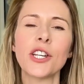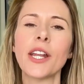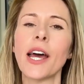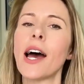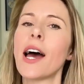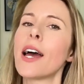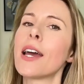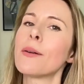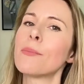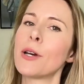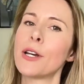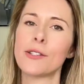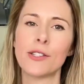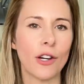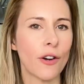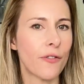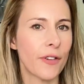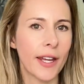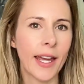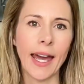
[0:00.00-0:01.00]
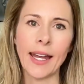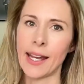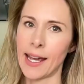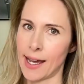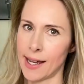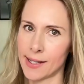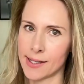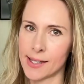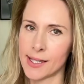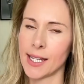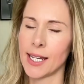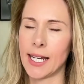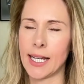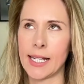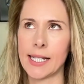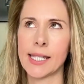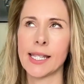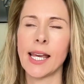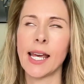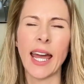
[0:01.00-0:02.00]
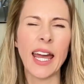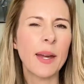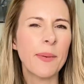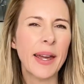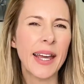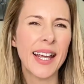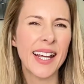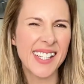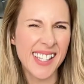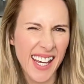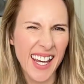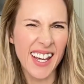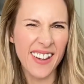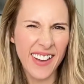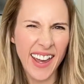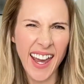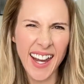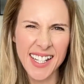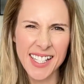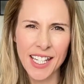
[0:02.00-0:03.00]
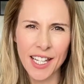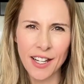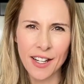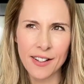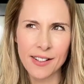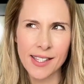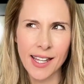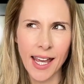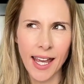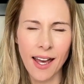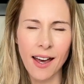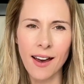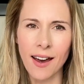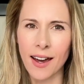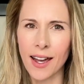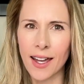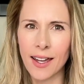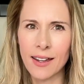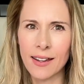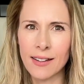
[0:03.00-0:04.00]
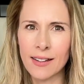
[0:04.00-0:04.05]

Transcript: I most often get asked is, Amy, is it okay to use AI?